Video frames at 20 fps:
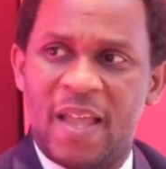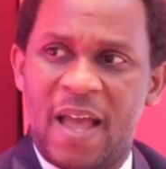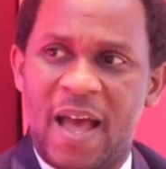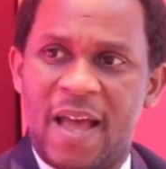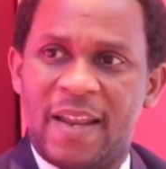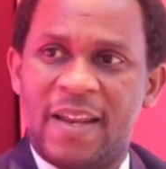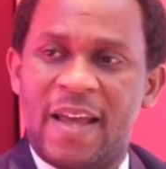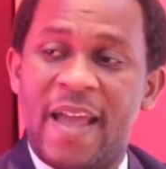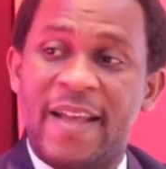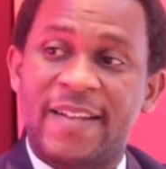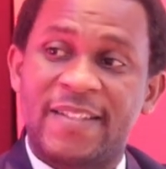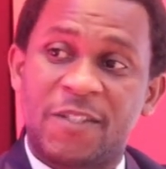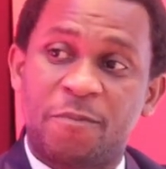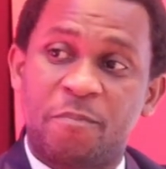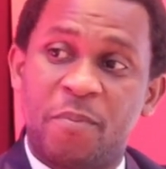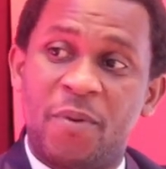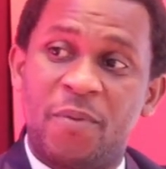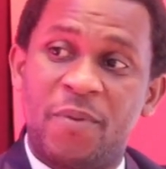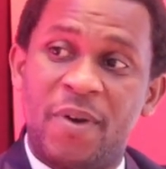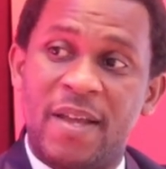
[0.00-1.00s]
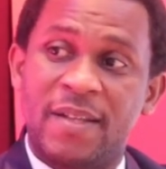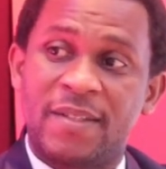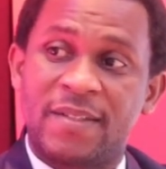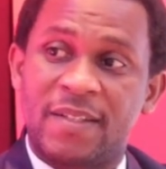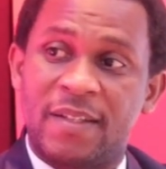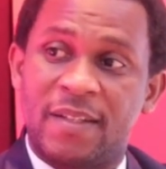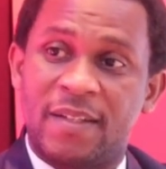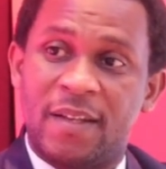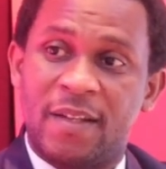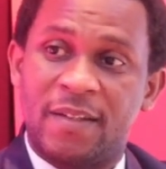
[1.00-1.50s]
And our
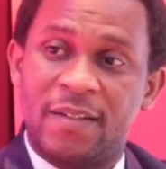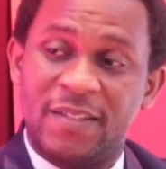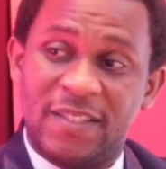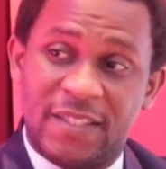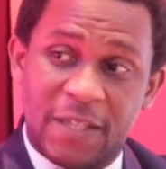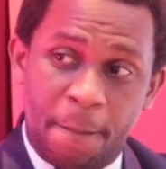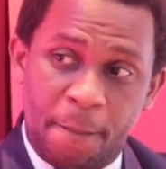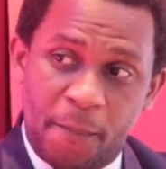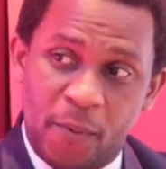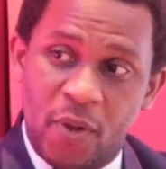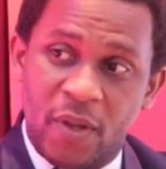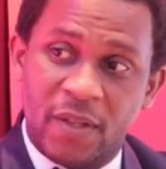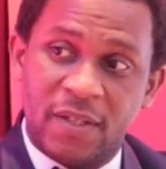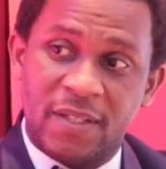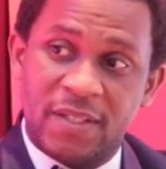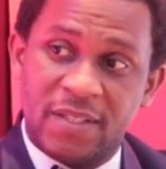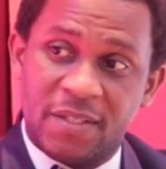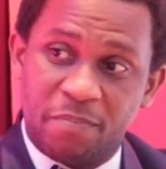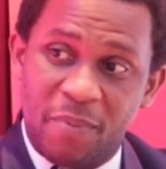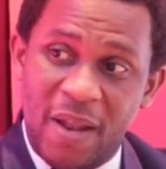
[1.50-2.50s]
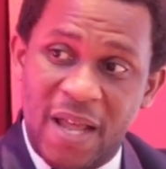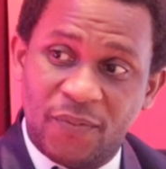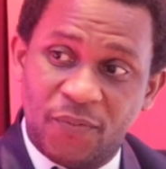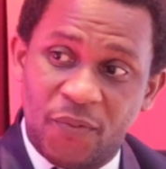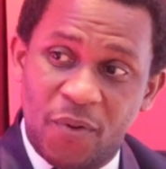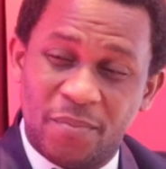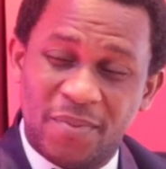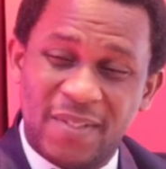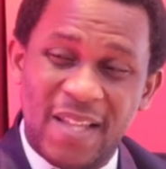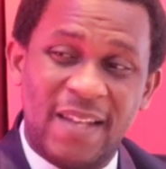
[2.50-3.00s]
experience in deploying these
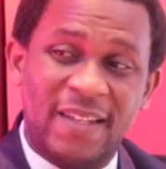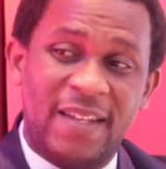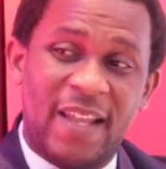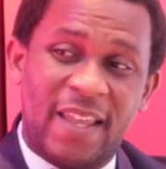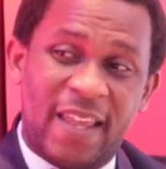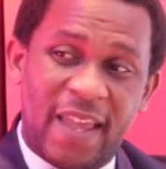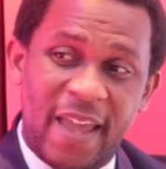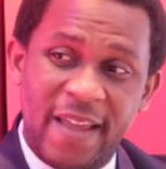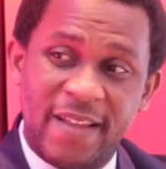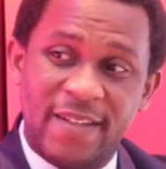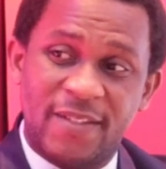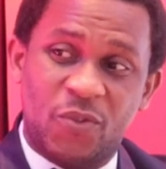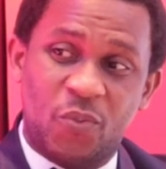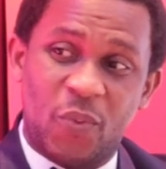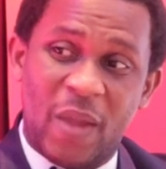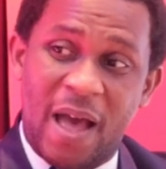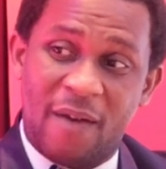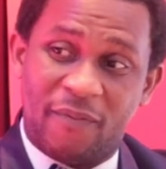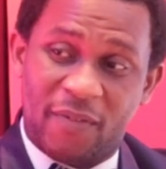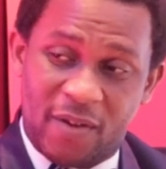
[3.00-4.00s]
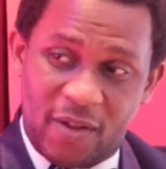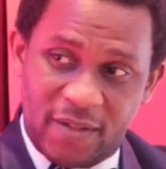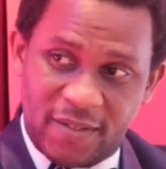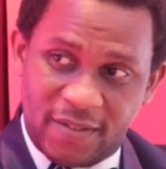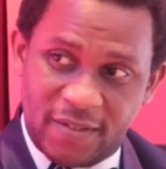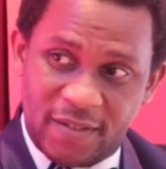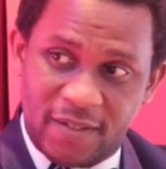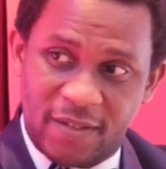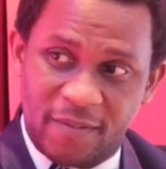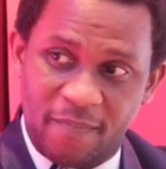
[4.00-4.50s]
platforms and the gains we have
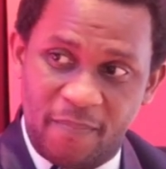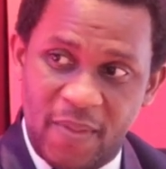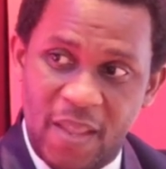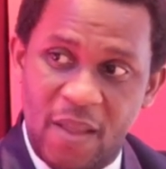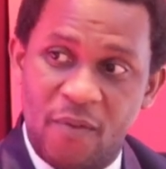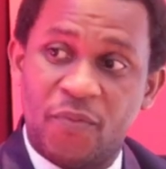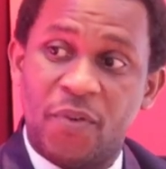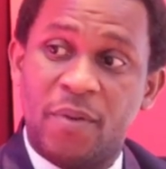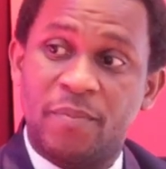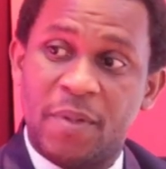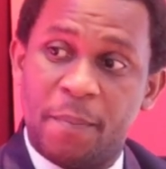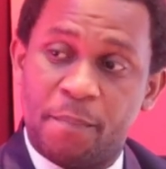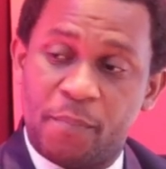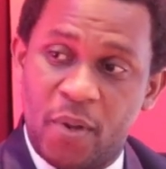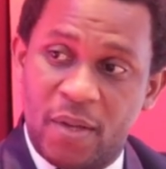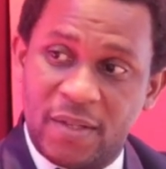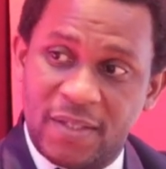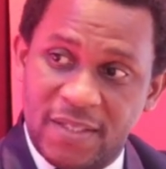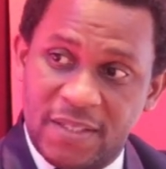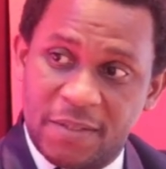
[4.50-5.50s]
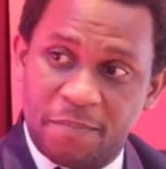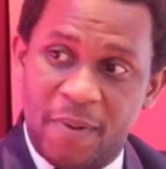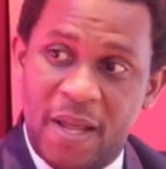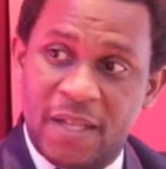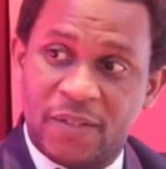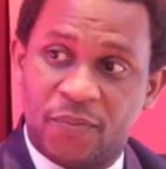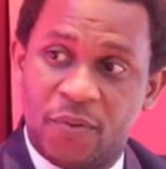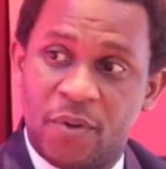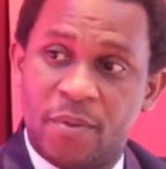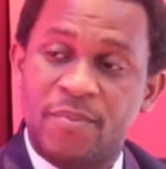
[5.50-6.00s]
gotten from deploying these
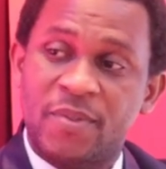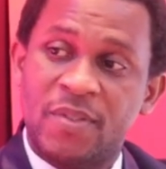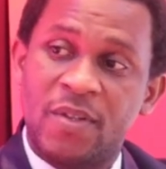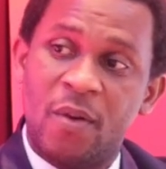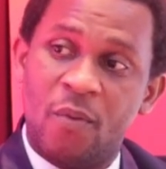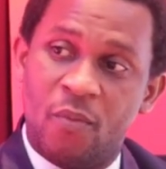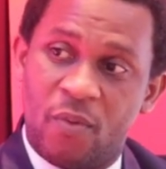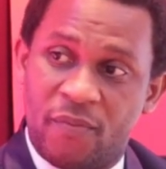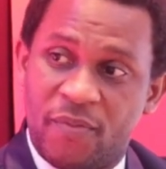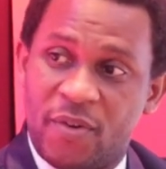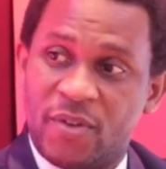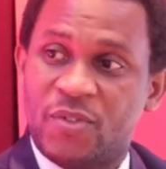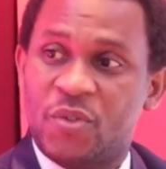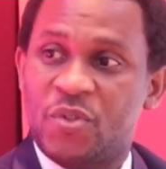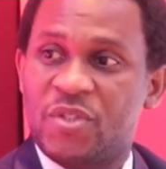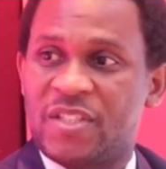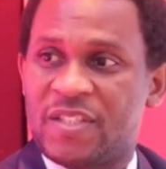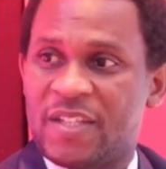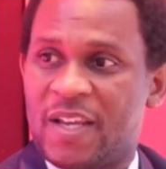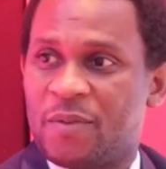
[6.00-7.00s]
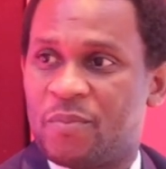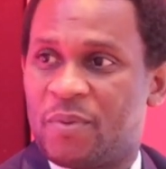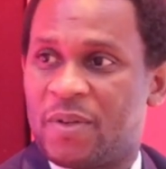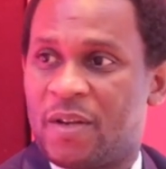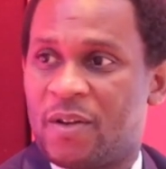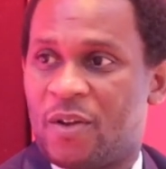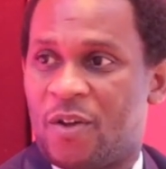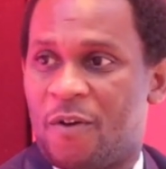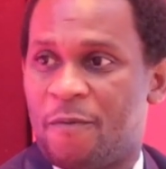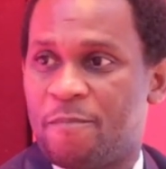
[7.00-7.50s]
platforms, we've also shared with
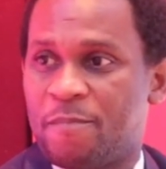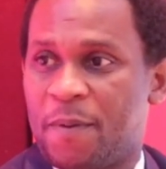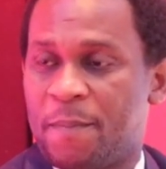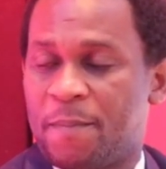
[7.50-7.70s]
a lot of